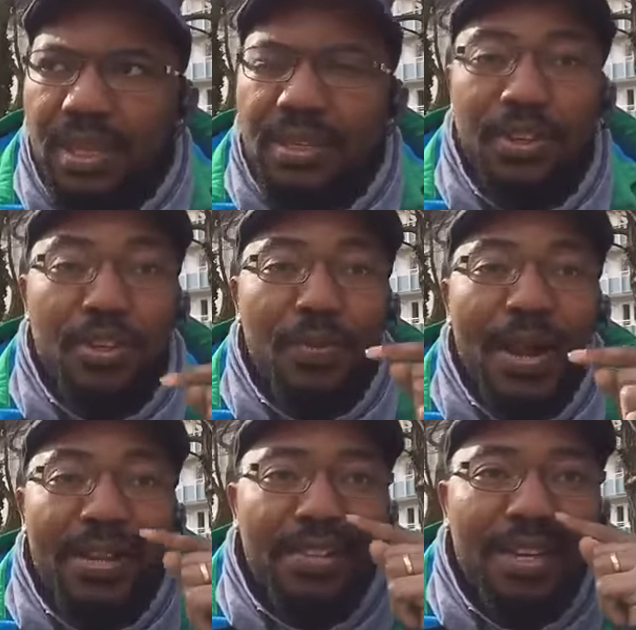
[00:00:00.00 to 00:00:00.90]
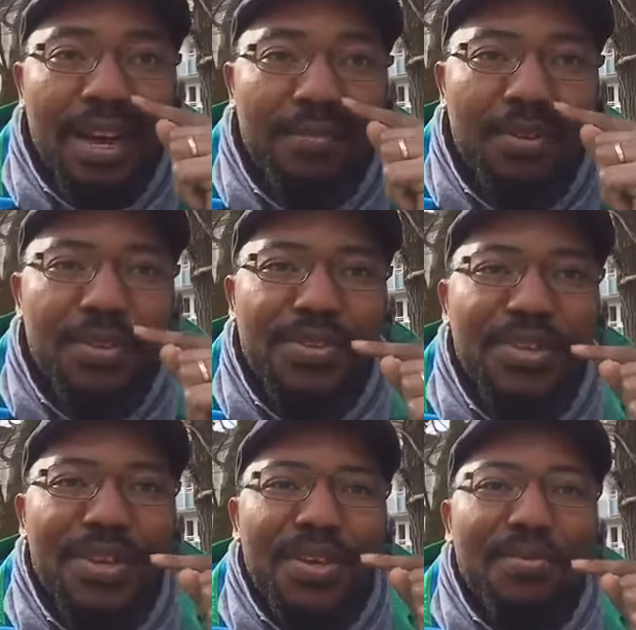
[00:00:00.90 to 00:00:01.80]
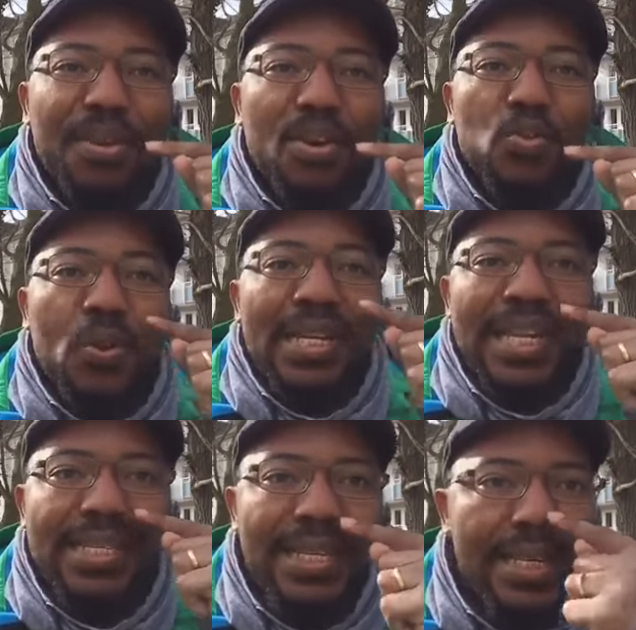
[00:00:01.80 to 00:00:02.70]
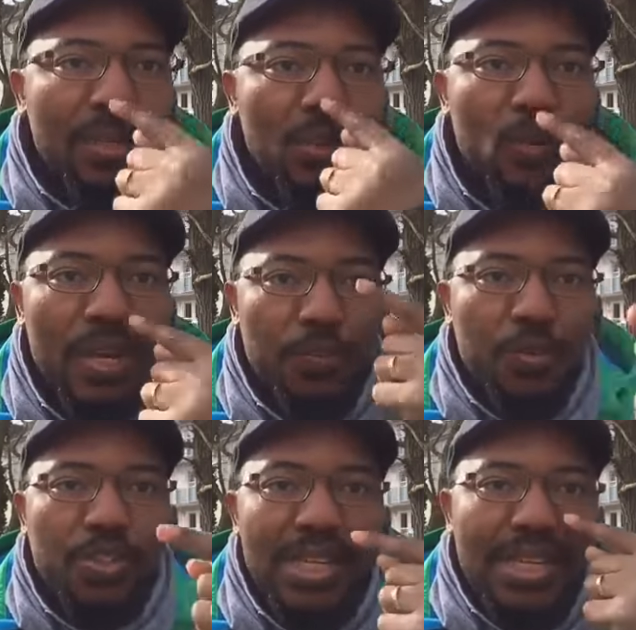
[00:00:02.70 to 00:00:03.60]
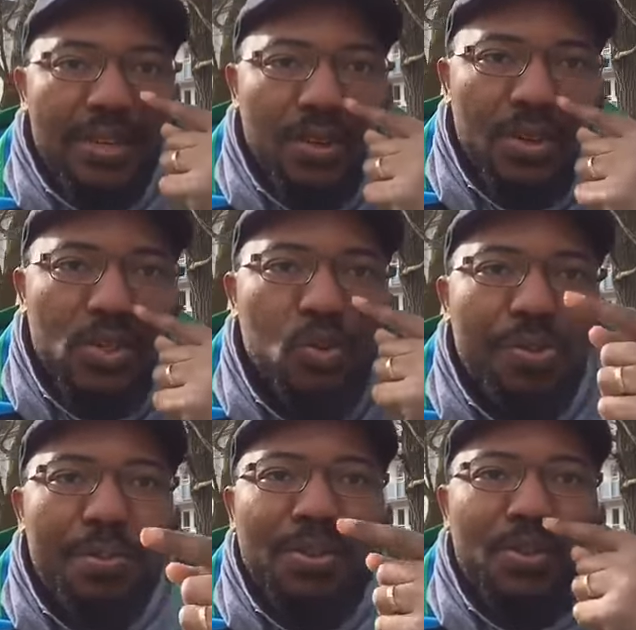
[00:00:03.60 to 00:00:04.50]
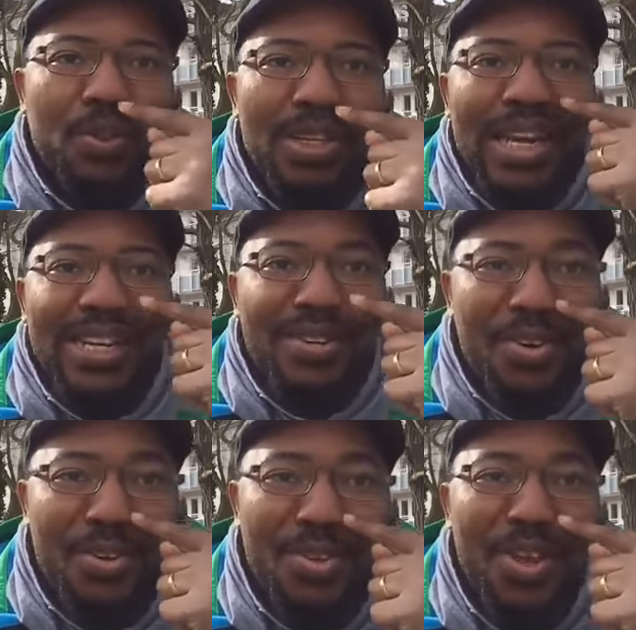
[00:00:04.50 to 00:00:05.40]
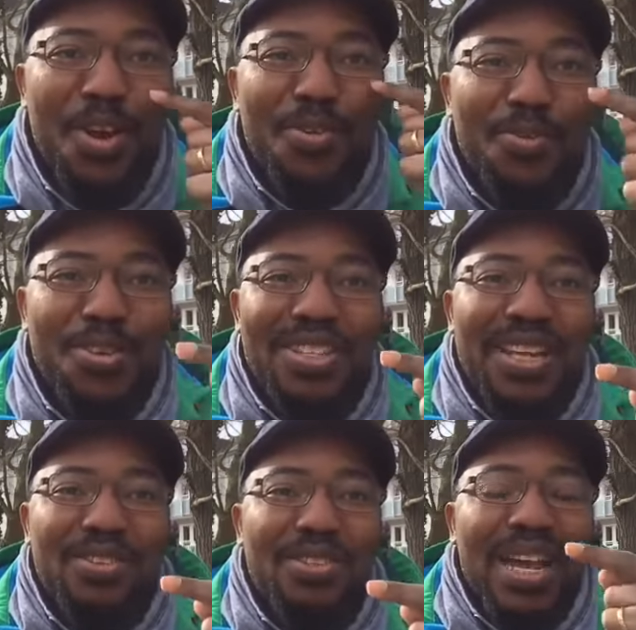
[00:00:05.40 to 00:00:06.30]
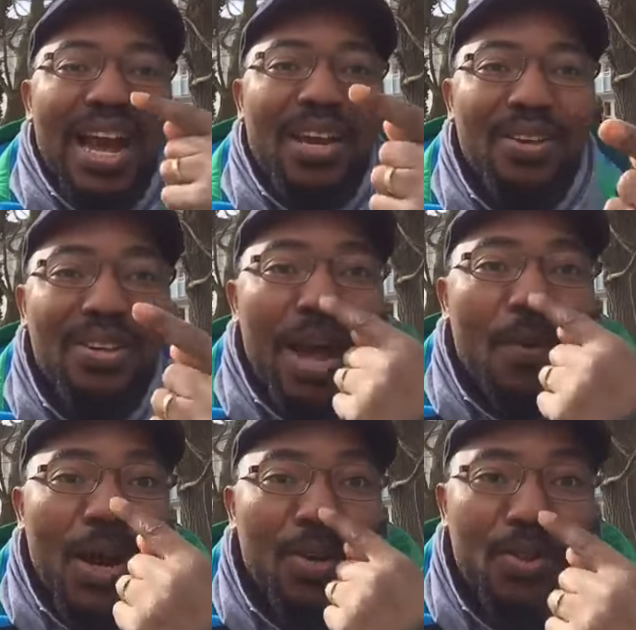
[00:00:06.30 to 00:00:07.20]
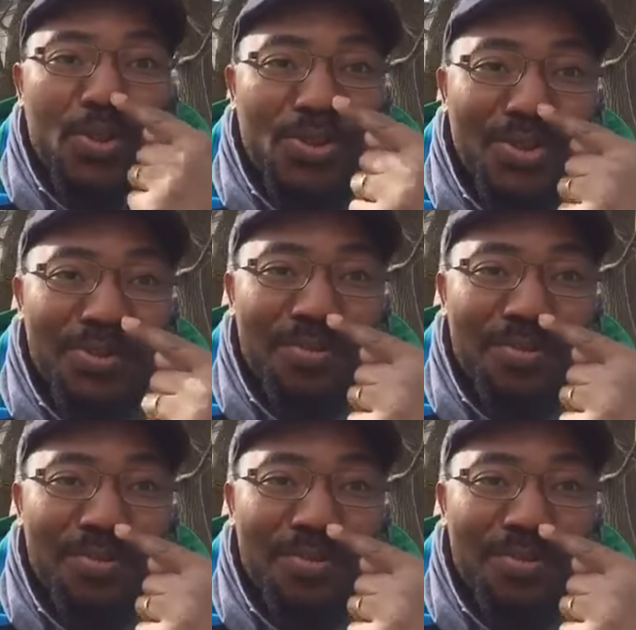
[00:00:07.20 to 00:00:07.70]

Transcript: Do you know why it doesn't have nose? Because when they see the nose, if you see the nose, you will be able to know that the nose of those statues are our nose.